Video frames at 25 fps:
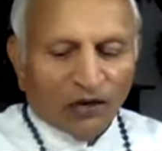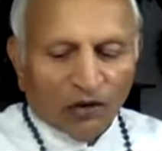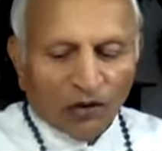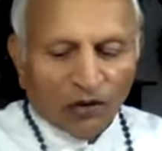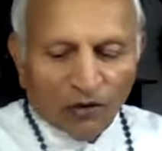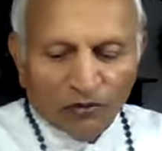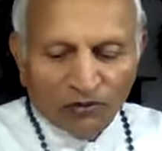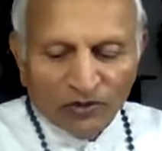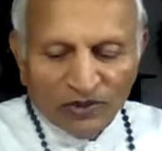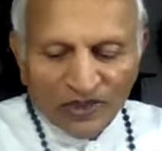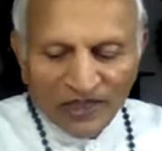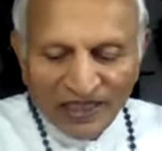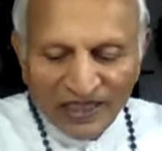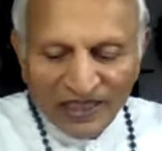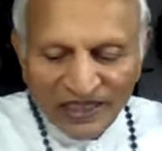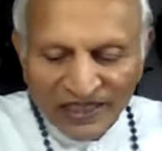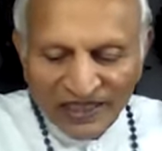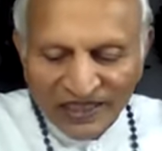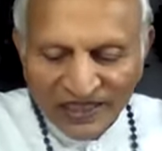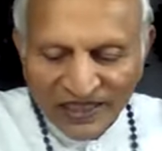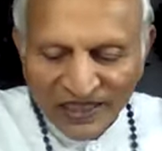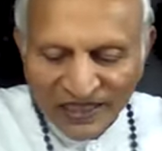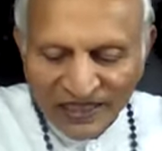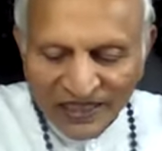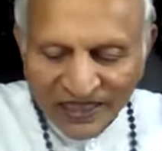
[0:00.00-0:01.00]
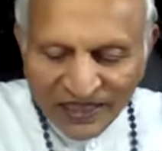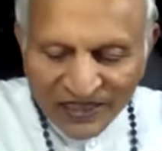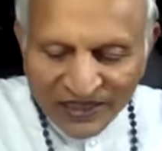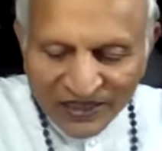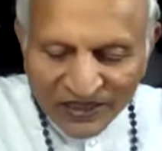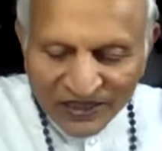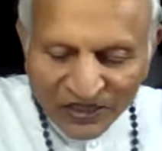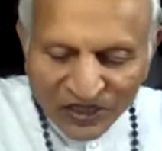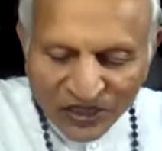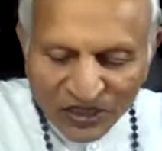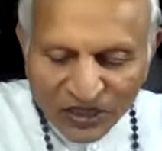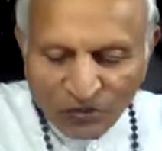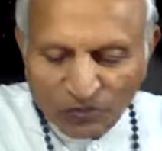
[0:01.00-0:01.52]
Only
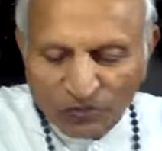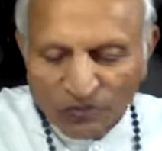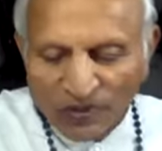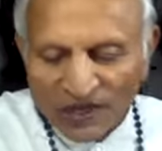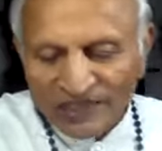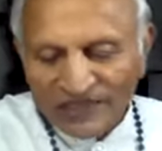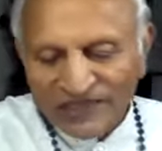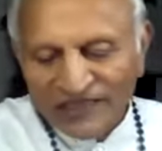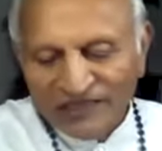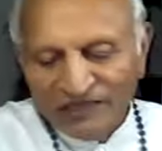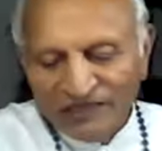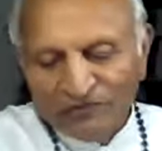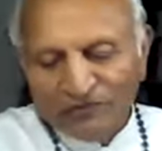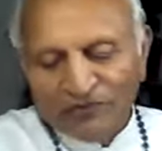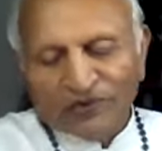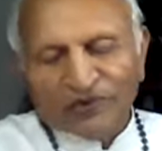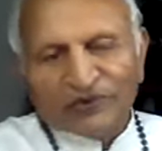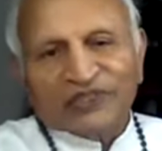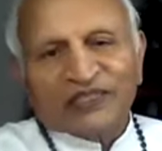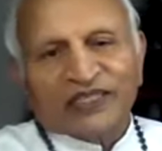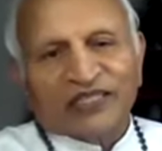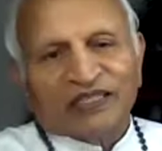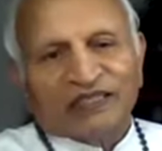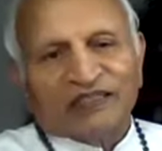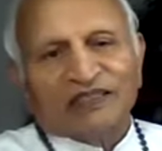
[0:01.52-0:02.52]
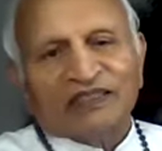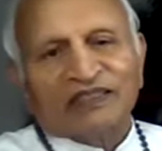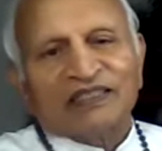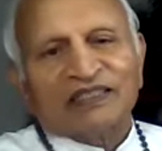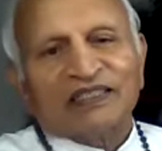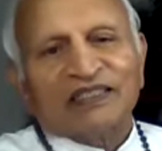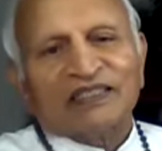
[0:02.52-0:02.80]
just by devotion